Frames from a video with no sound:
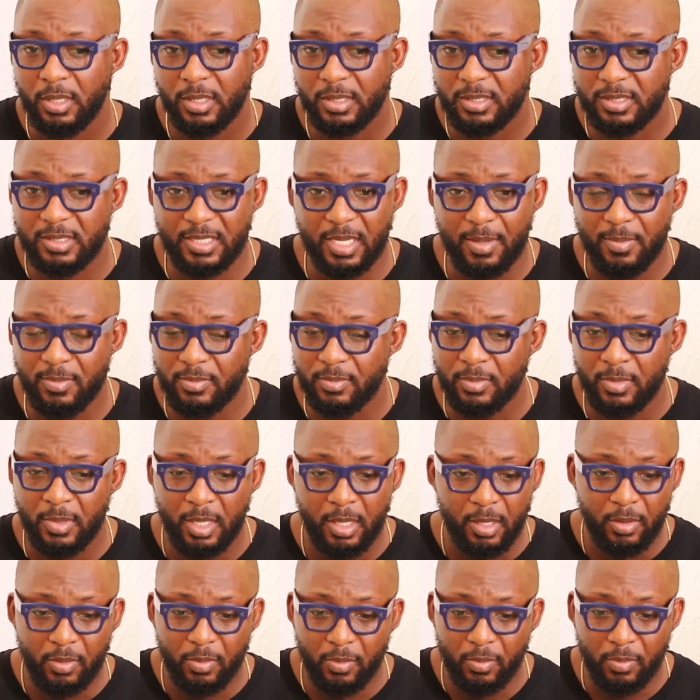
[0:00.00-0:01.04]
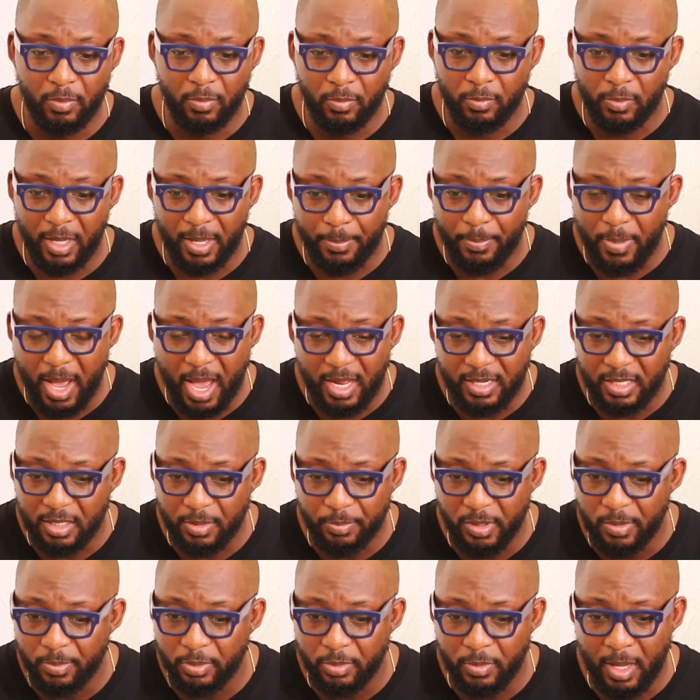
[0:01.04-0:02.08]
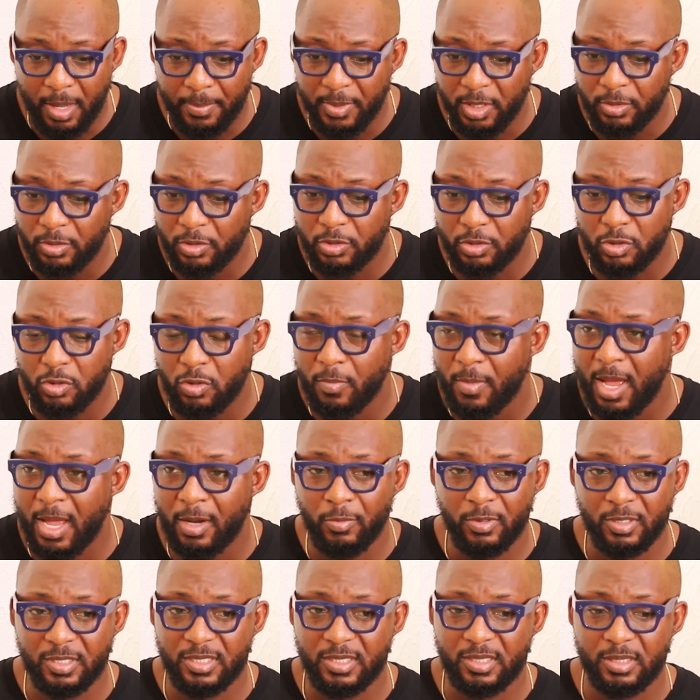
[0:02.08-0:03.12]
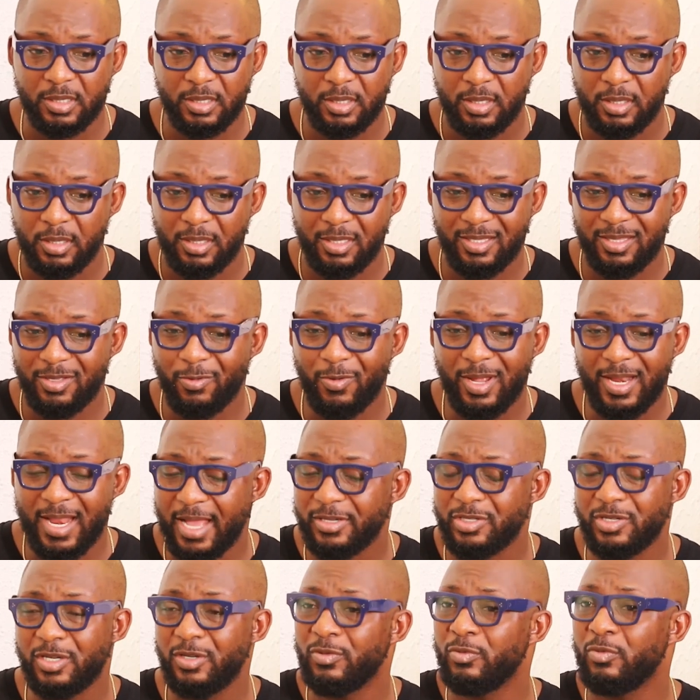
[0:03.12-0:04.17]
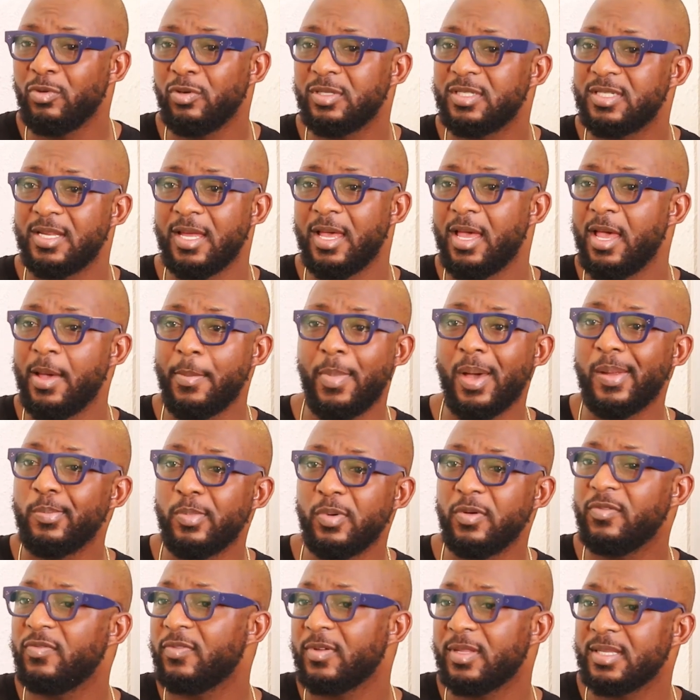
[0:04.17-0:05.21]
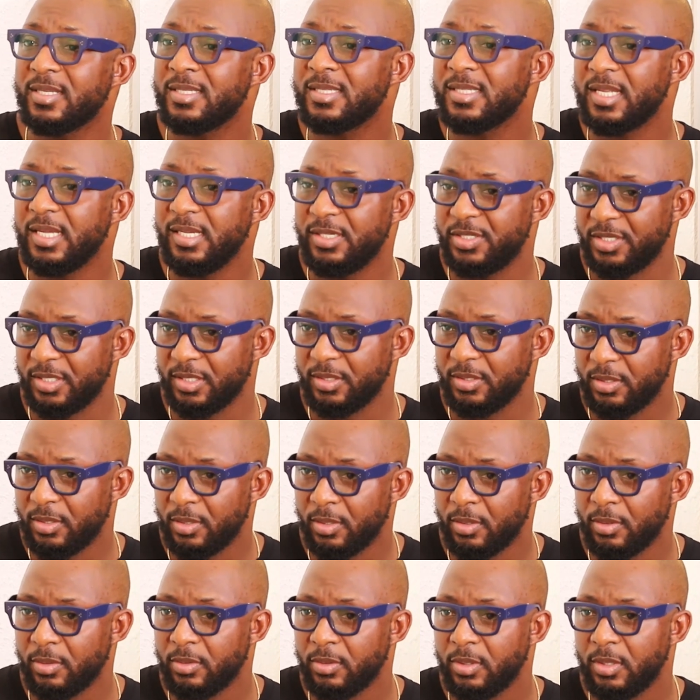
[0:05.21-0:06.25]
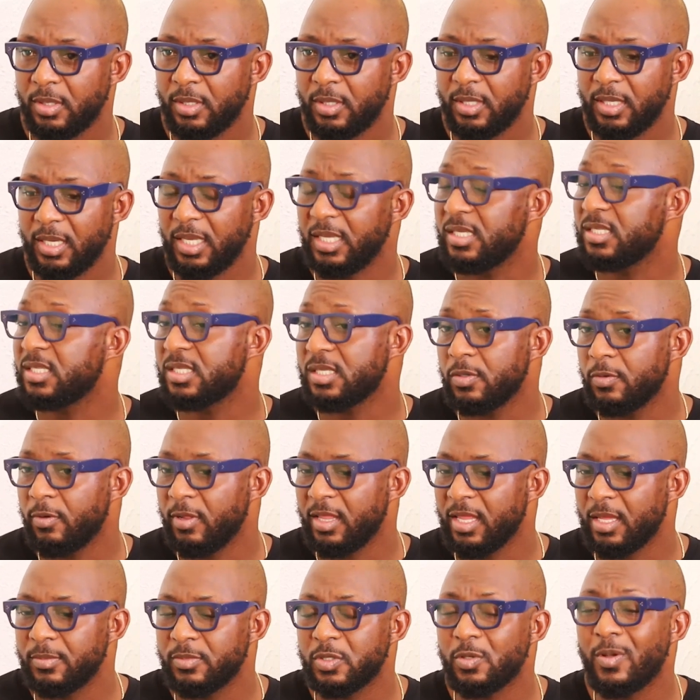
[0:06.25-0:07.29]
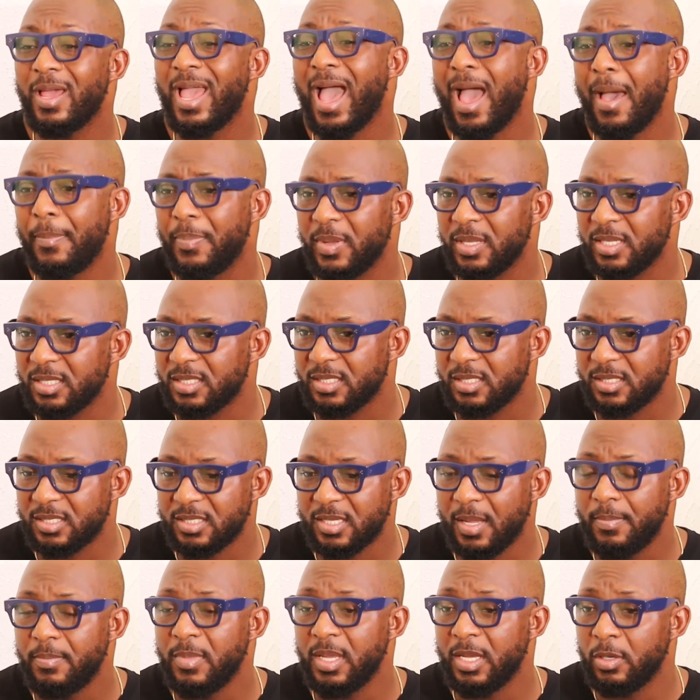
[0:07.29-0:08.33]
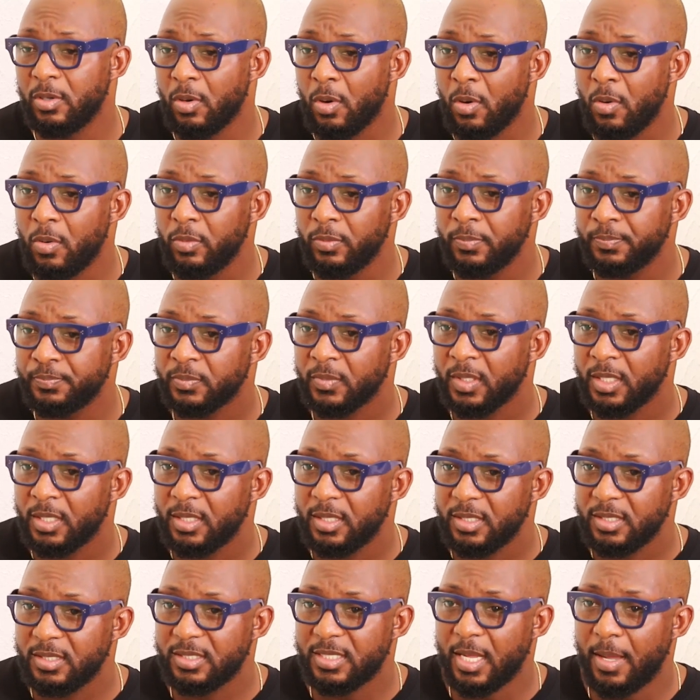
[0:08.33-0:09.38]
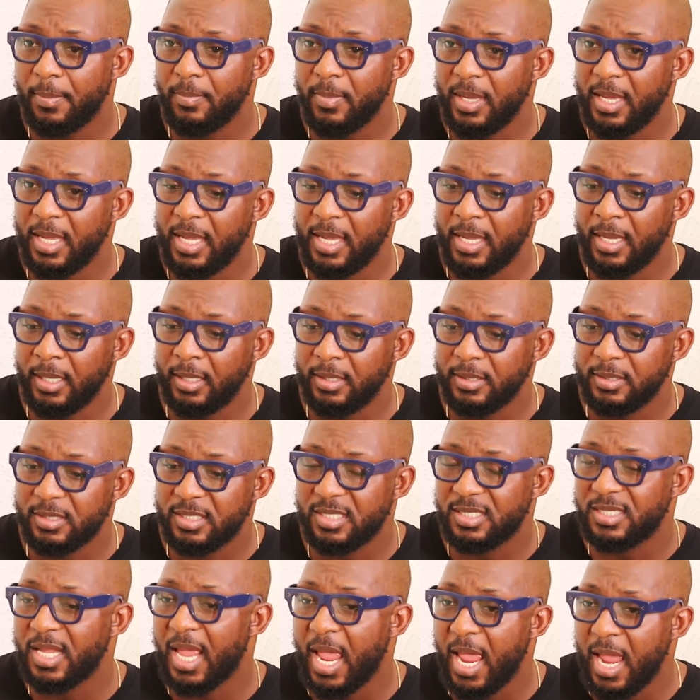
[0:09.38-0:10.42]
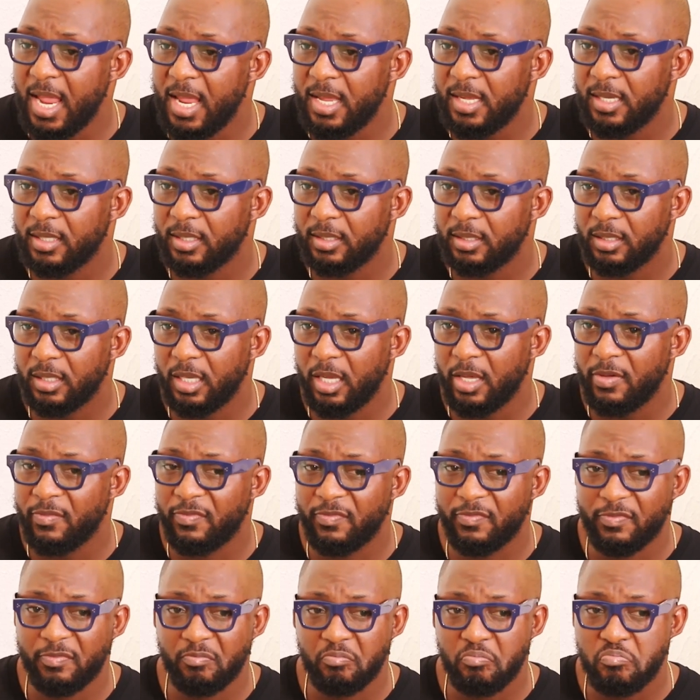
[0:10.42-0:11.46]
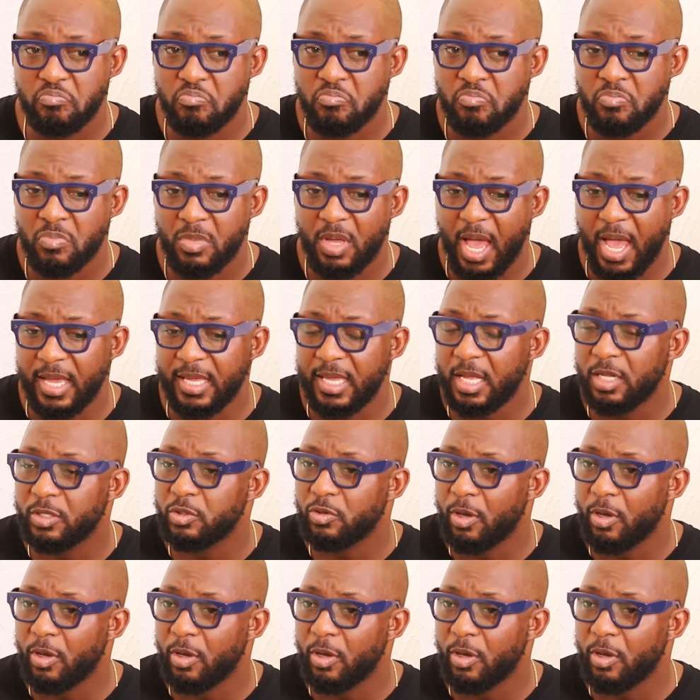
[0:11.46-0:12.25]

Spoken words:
Some were part of the people. I mean, Soman was the one that actually wrote the urban book for the station, He's still with them. So it happens. Some may go, some may stay. If I get